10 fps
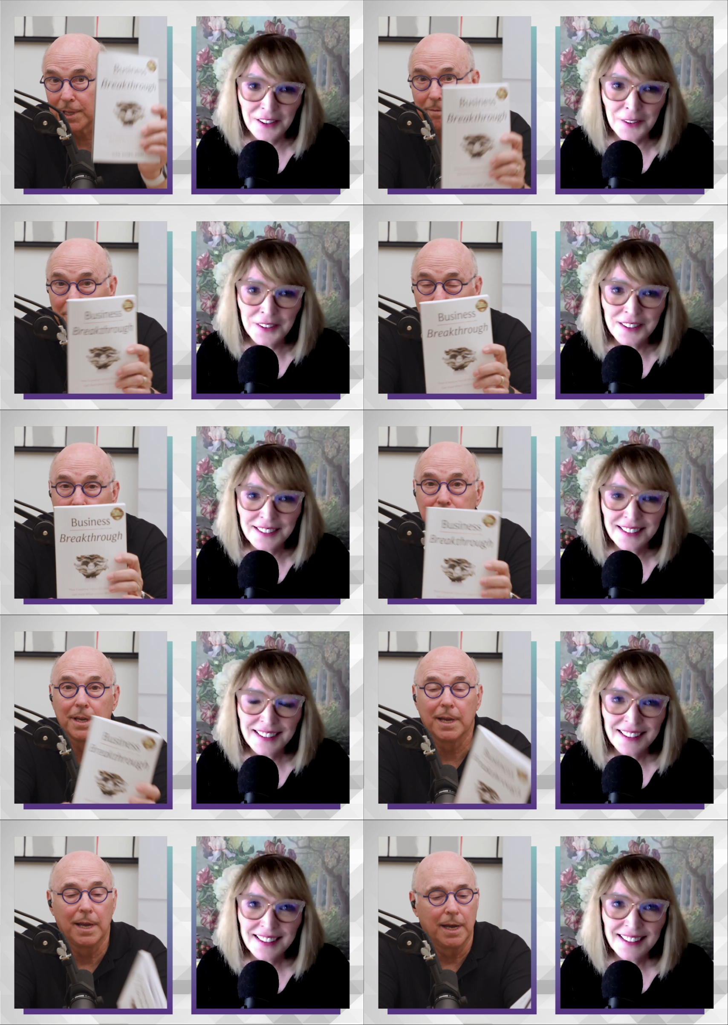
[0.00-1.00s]
Speaker 1: Loved this.
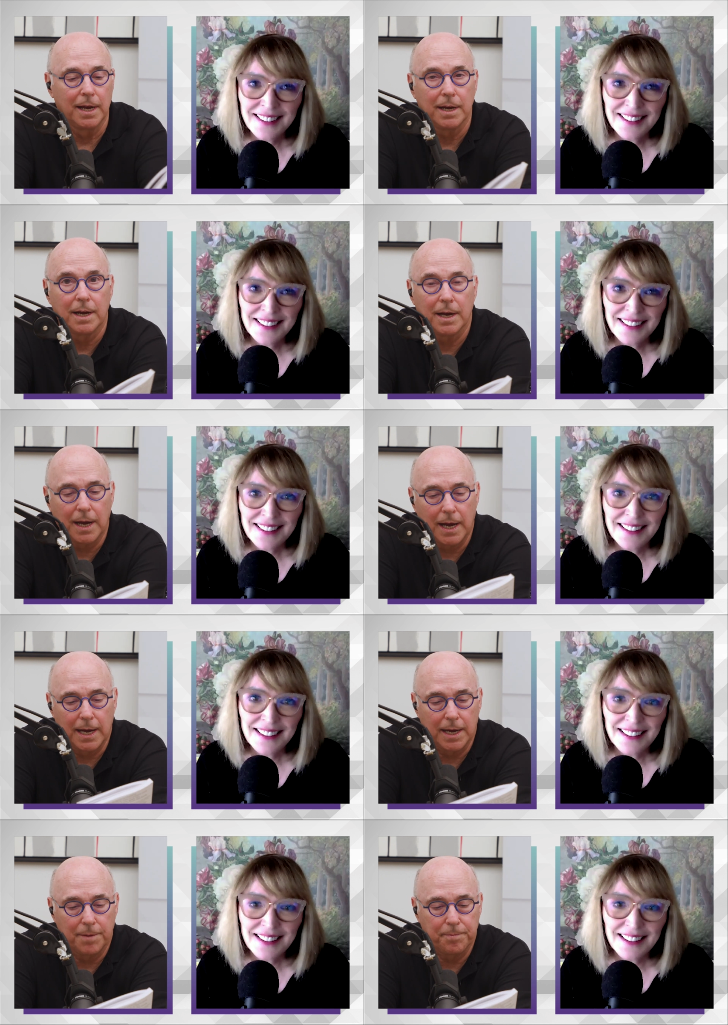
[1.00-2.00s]

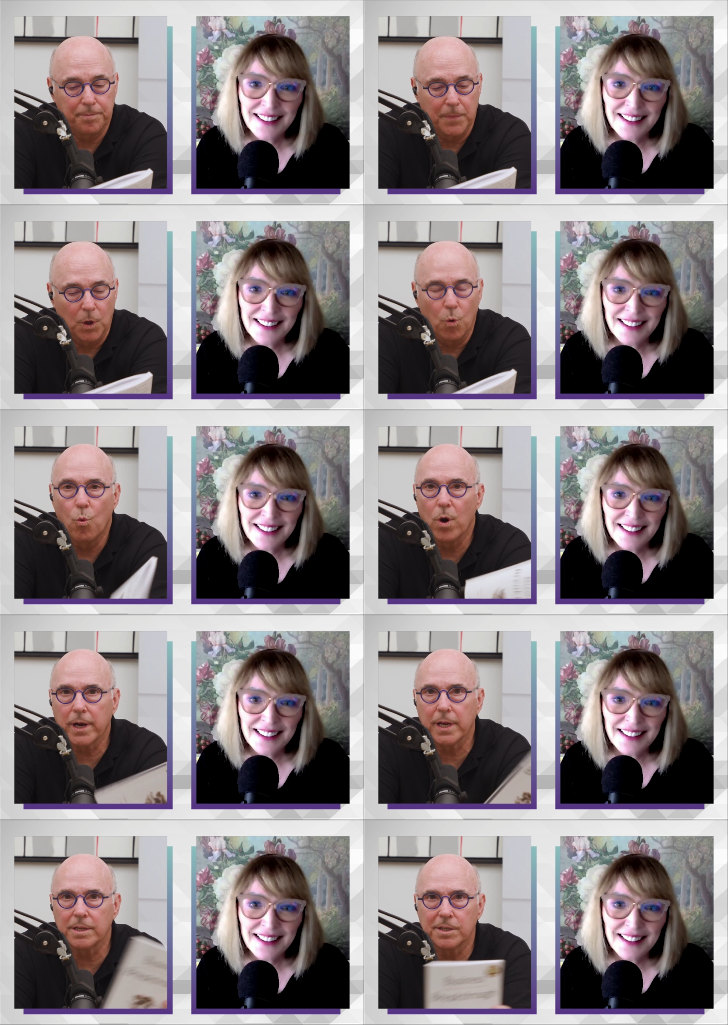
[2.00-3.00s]
Um, where
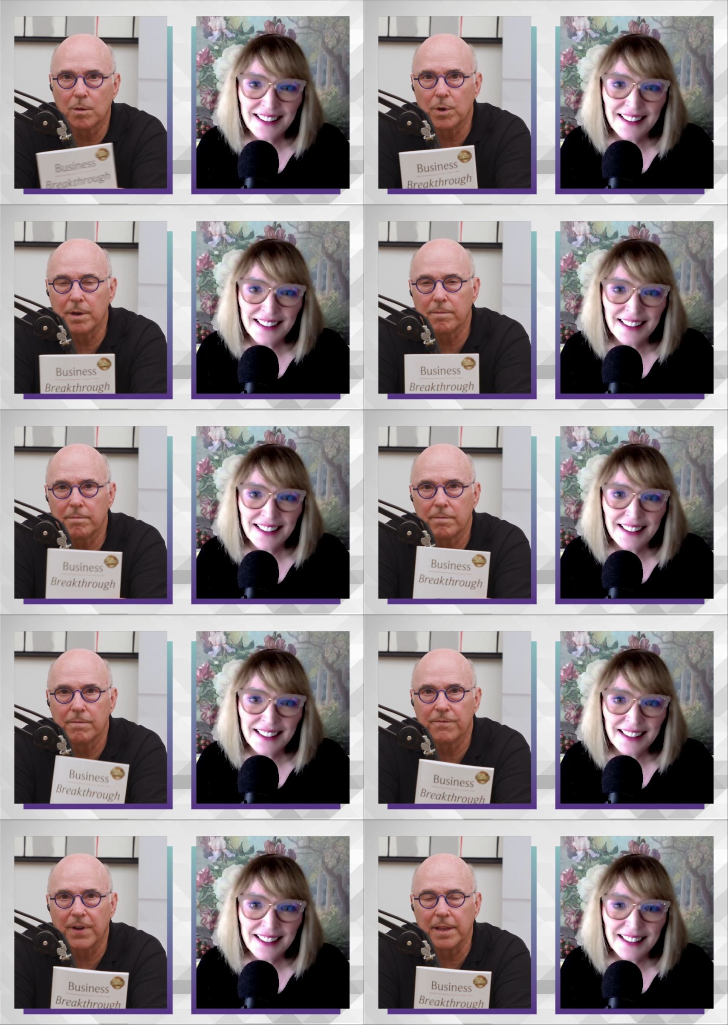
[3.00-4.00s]
can someone
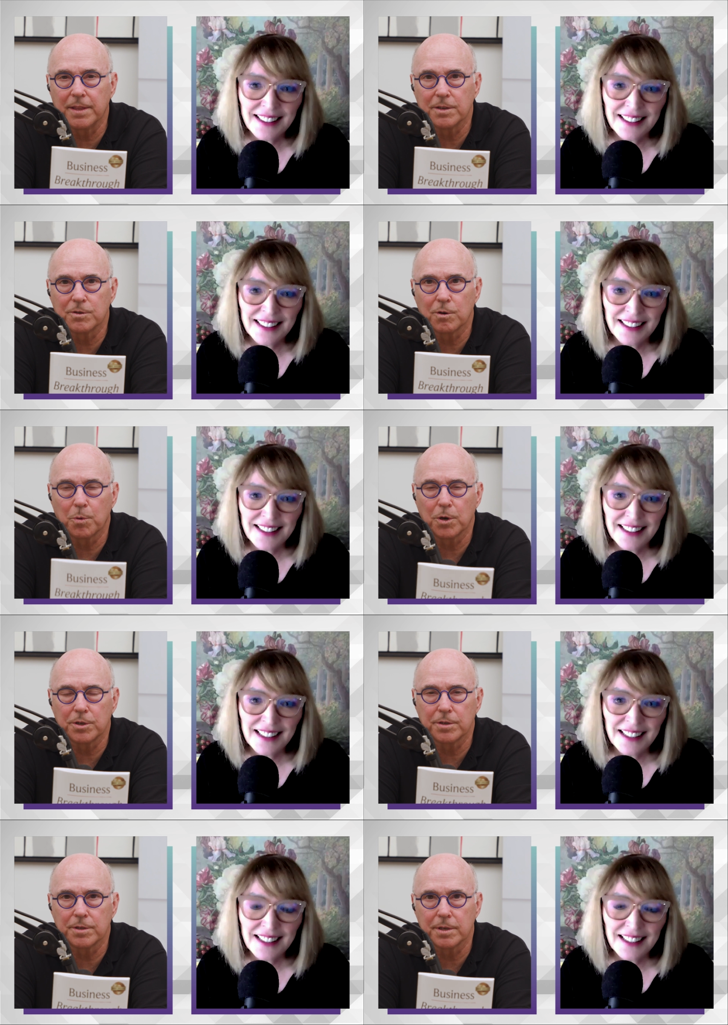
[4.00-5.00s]
find this or
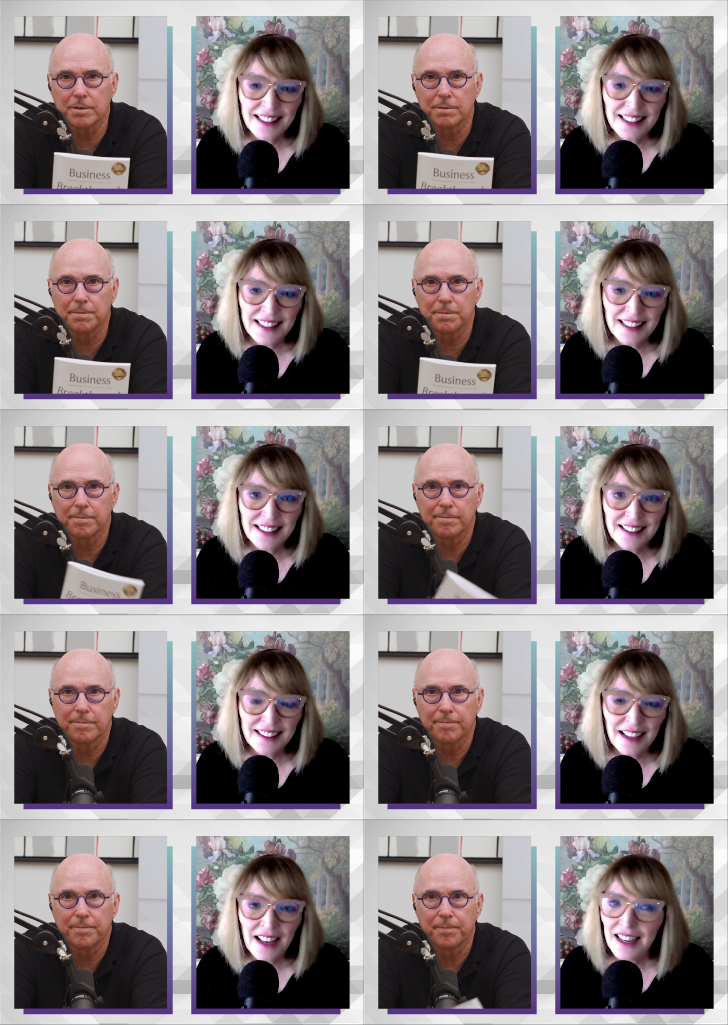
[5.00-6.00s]
purchase this?
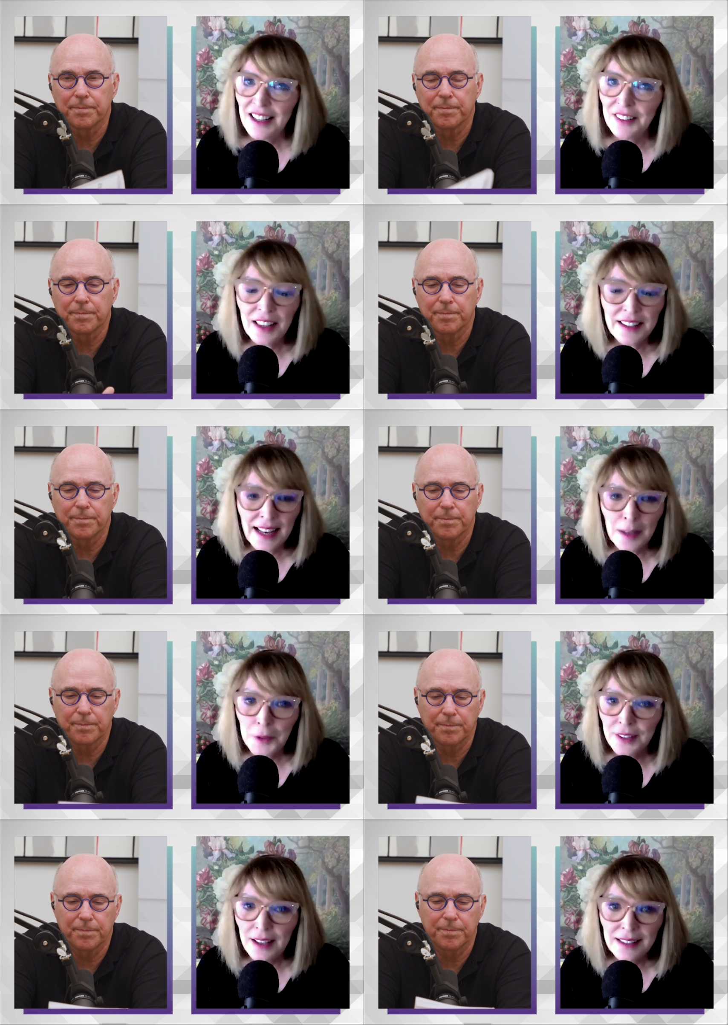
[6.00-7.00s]
Speaker 2: It's on
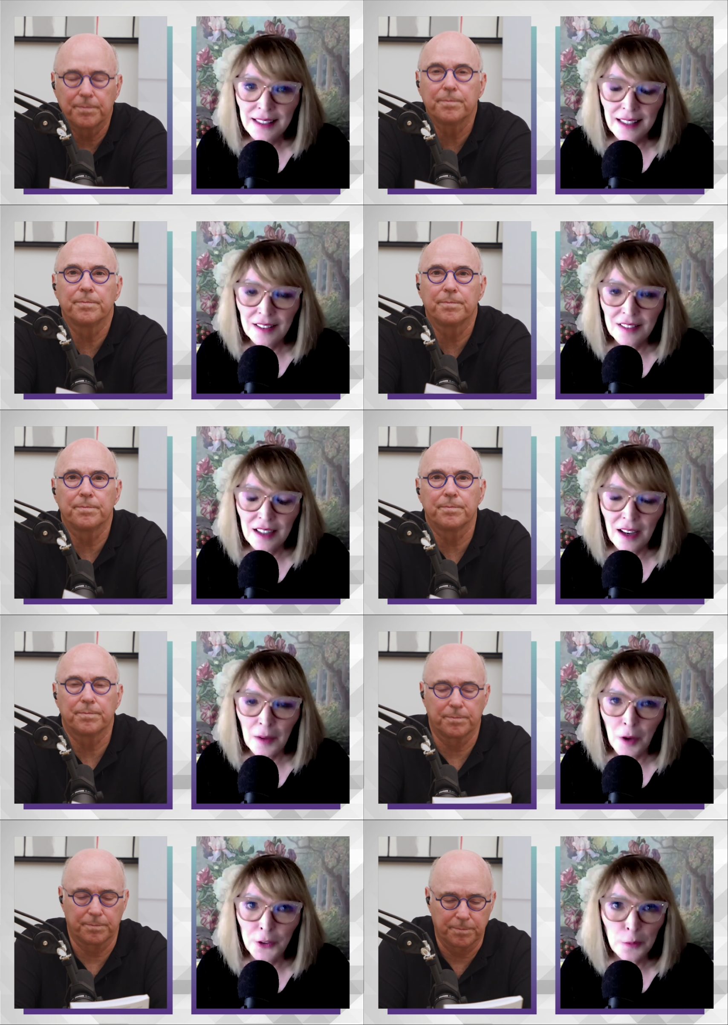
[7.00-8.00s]
Amazon and um,
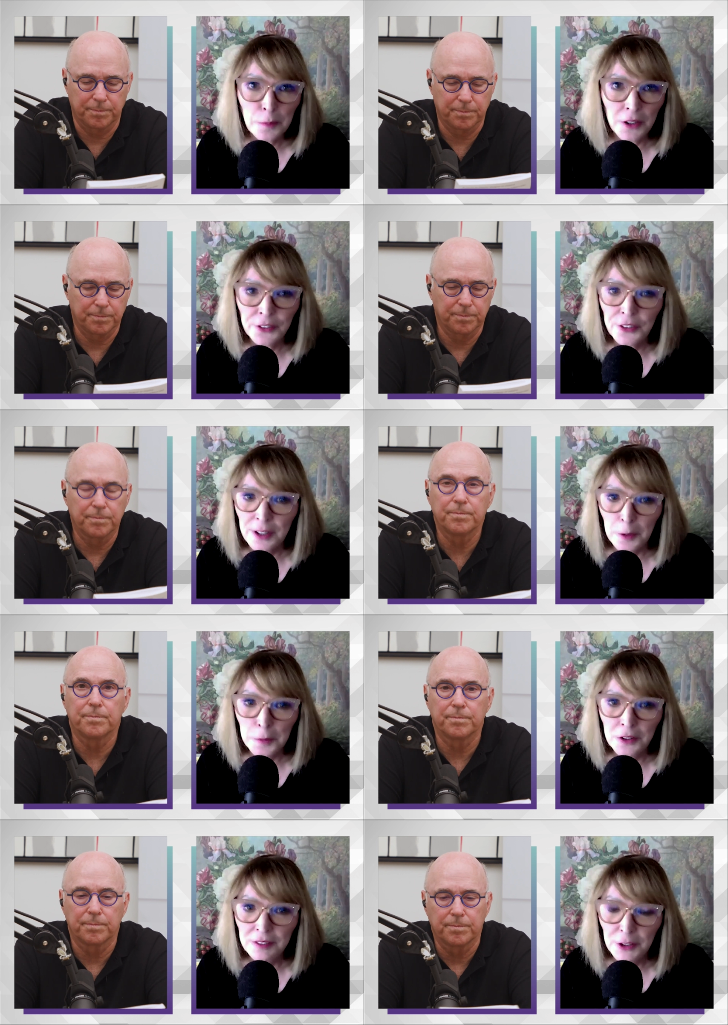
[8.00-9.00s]
also Barnes and Noble.
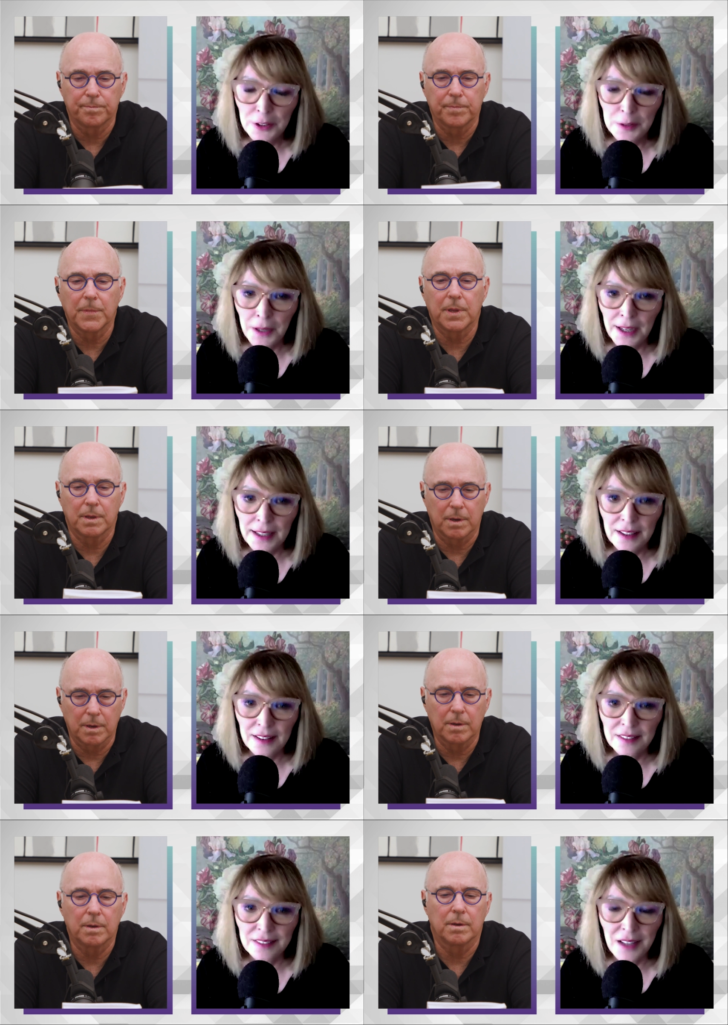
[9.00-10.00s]
You can buy it
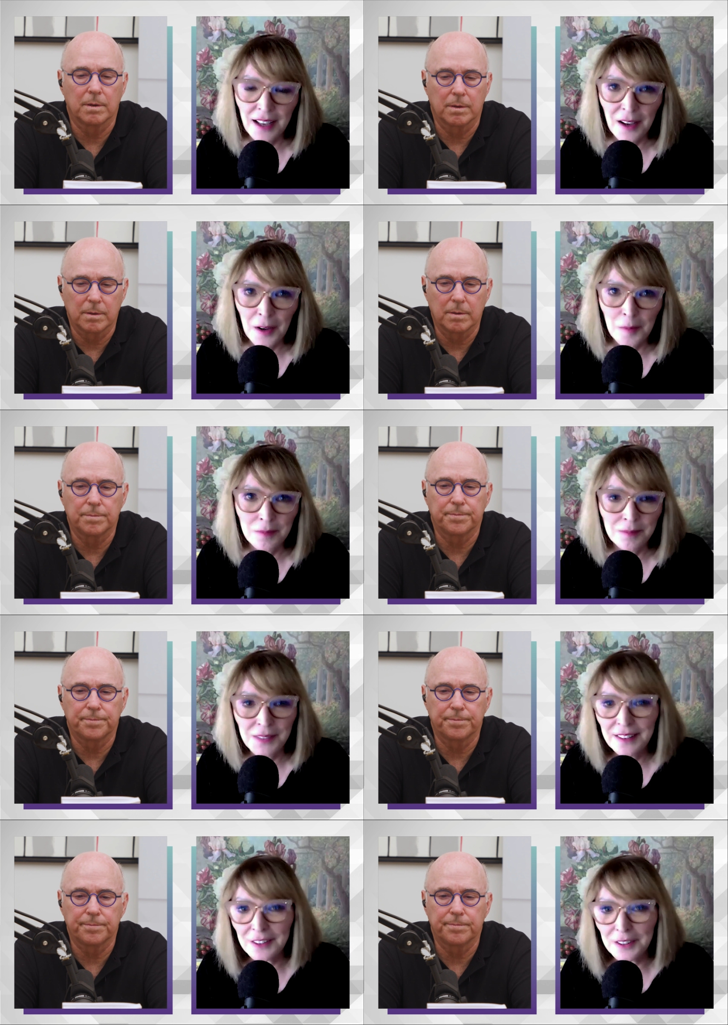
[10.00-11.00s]
in um,
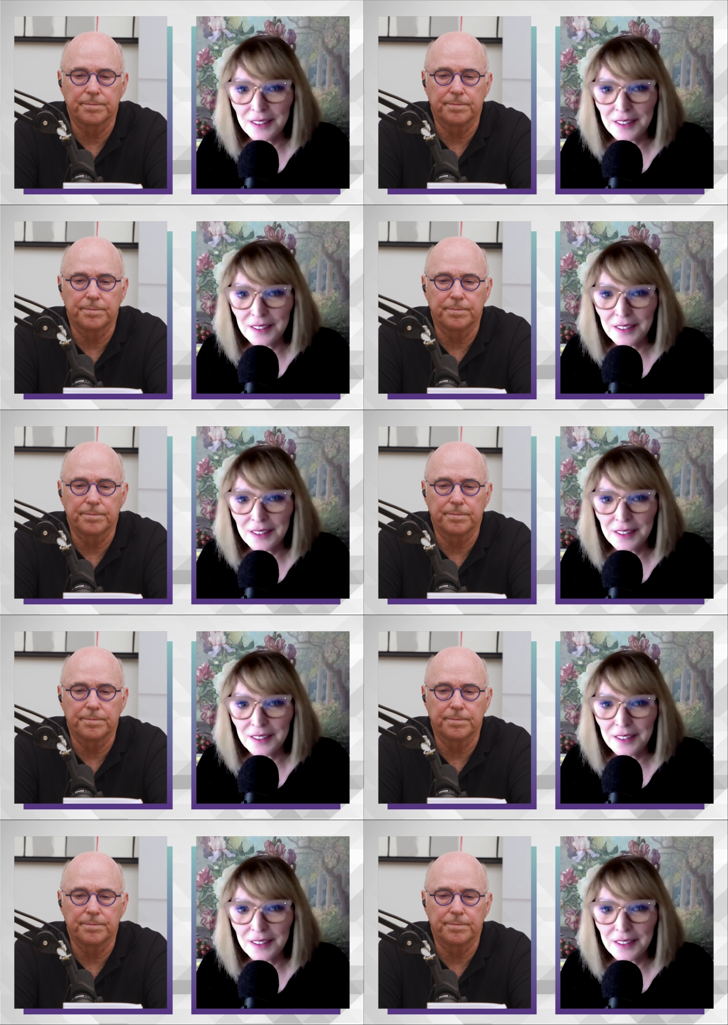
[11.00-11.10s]
either